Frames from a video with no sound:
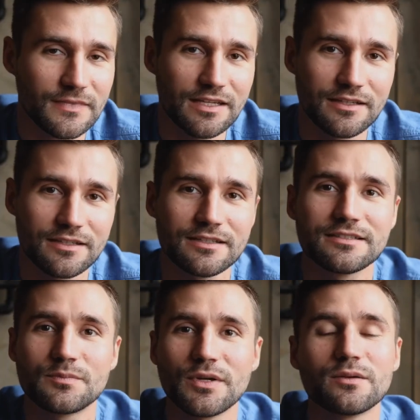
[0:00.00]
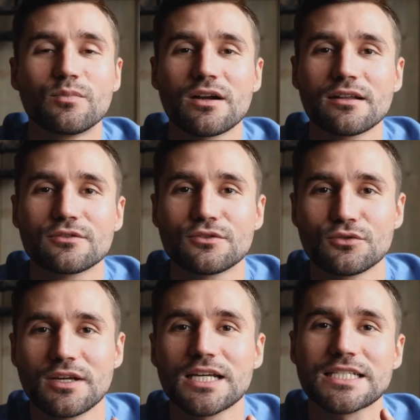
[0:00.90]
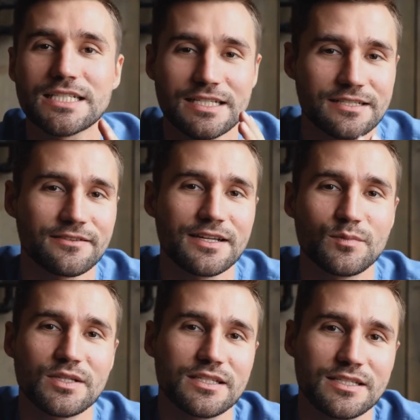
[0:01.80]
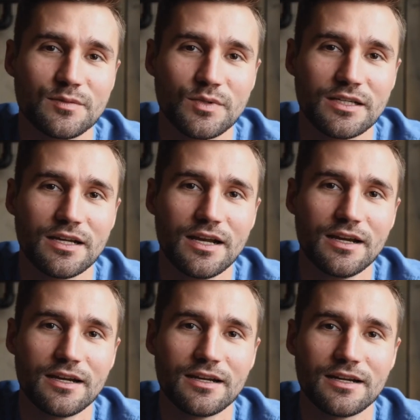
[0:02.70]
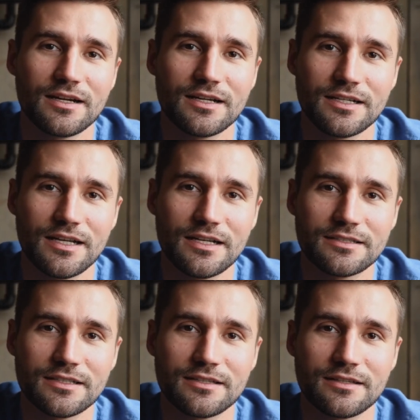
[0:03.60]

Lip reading: In a talking head video, the person talking is the dominant subject, so we want to see them very